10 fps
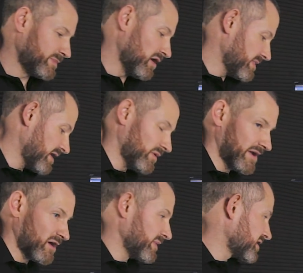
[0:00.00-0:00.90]
I'd point that
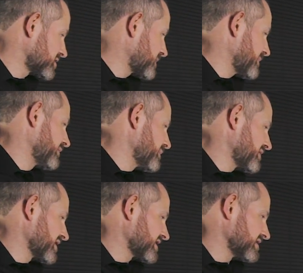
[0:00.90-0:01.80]
one out because people would be
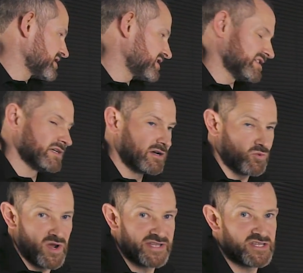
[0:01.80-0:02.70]
thinking this is
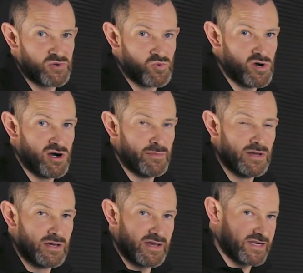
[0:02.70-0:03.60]
way too warm.
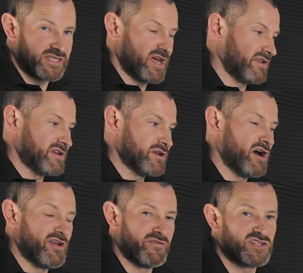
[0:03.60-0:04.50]
It's certainly
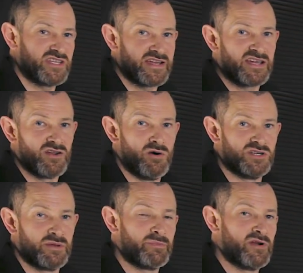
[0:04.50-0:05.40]
not, and obviously you can
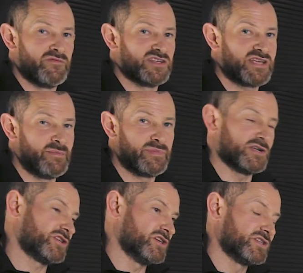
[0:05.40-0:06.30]
always improve your
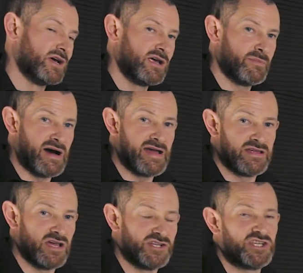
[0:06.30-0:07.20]
temperatures
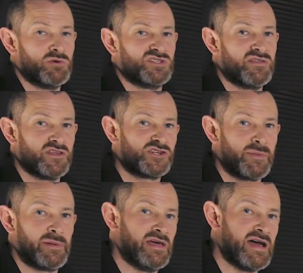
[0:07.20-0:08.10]
by choosing the
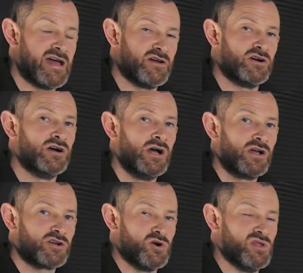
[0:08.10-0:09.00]
triple AIO
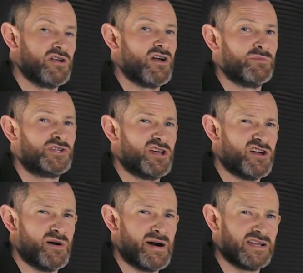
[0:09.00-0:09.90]
cooler option
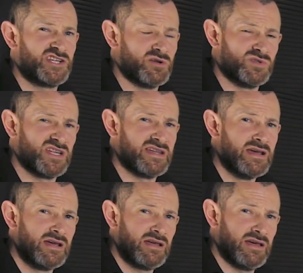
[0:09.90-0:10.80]
or by choosing
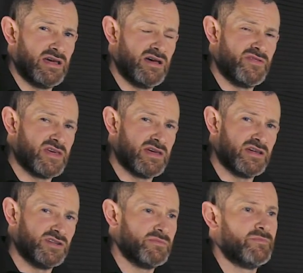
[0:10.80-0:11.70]

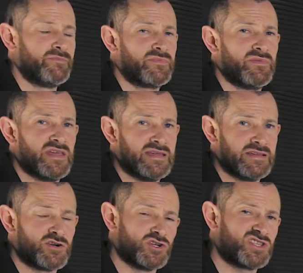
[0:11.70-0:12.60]
the
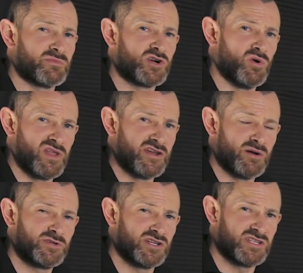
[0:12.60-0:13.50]
custom cooling
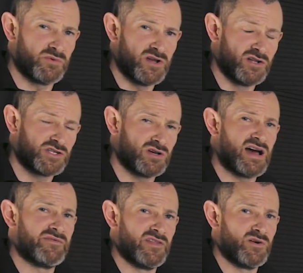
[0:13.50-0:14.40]
options that we also
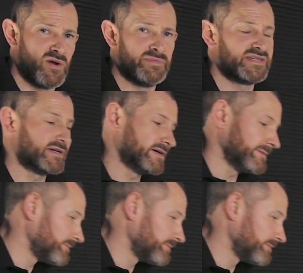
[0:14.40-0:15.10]
have on the website.